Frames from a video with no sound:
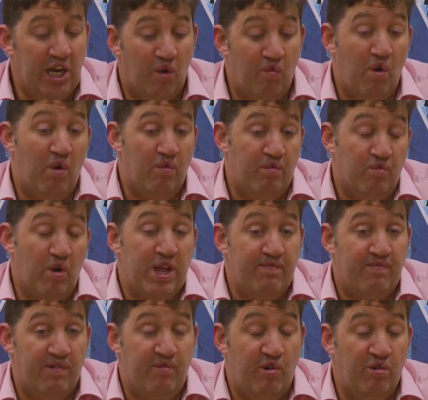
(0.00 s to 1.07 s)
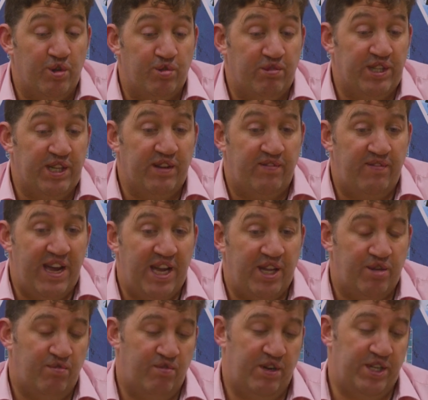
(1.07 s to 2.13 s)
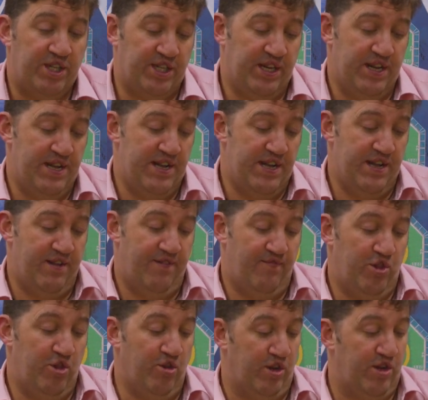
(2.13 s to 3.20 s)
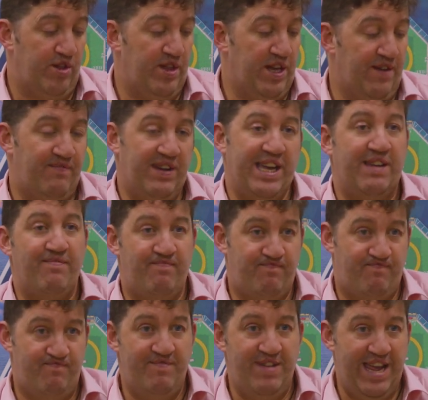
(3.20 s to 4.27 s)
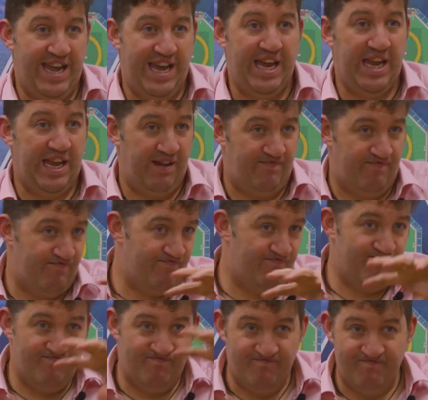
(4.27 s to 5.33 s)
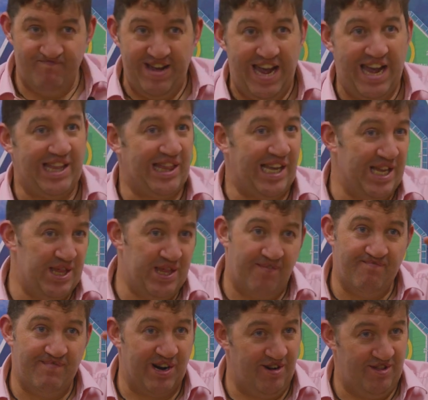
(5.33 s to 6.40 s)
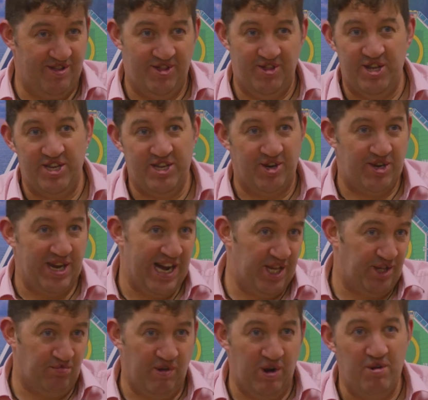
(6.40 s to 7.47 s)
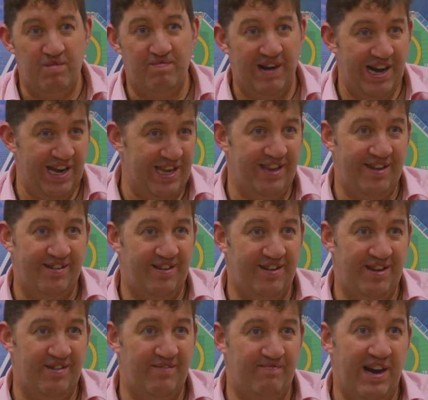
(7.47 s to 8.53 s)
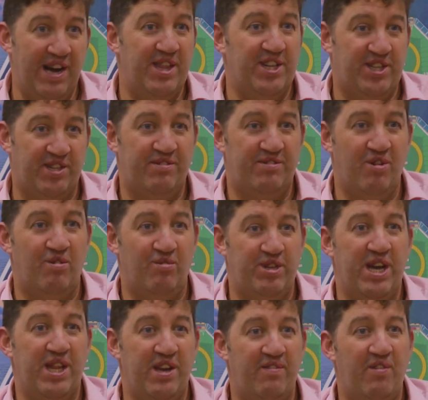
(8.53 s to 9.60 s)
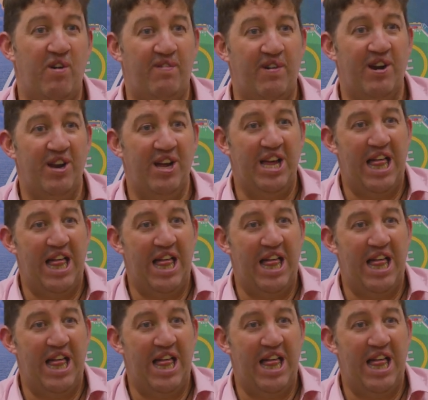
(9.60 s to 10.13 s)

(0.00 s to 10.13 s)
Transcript: And what what he proposed was the effect was, look, that big hairy headline number that your dad's wowed by by this alternative offer.